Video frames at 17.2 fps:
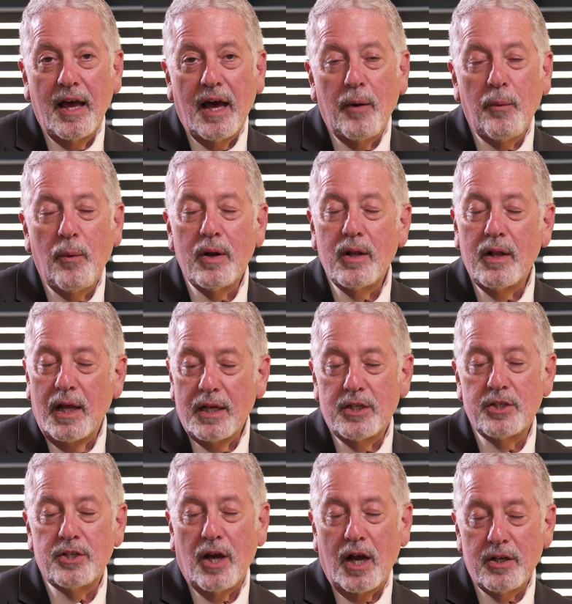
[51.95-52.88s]
and would like
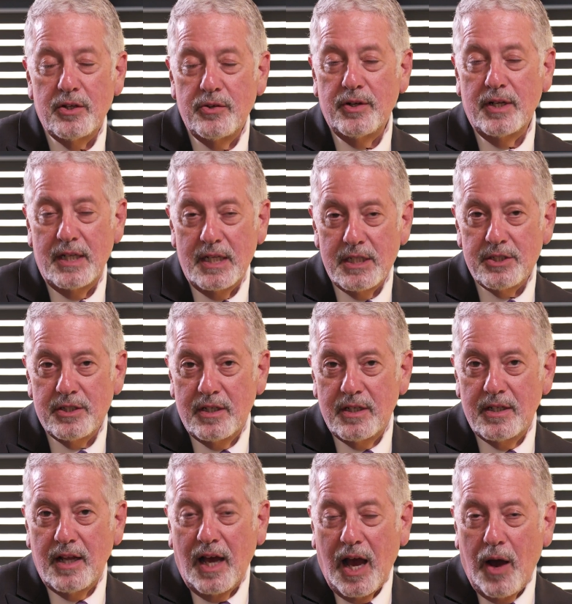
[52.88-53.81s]
to talk to you in
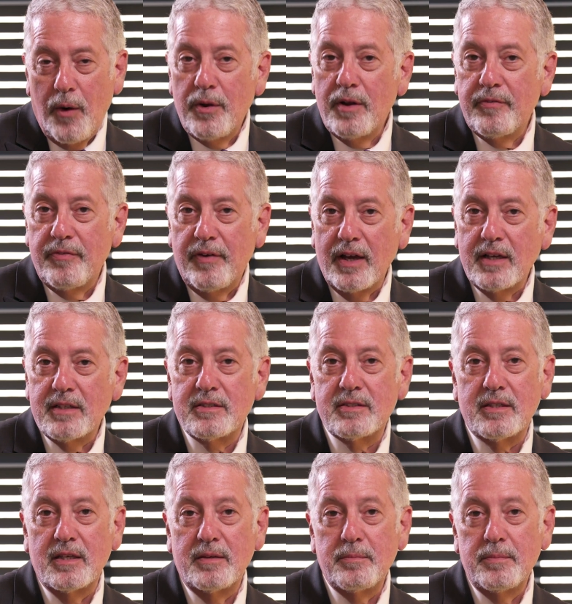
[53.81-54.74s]
addition how it
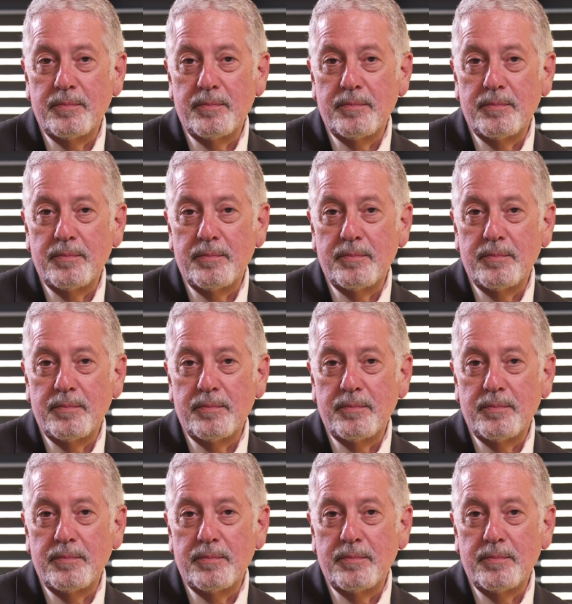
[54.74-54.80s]
affects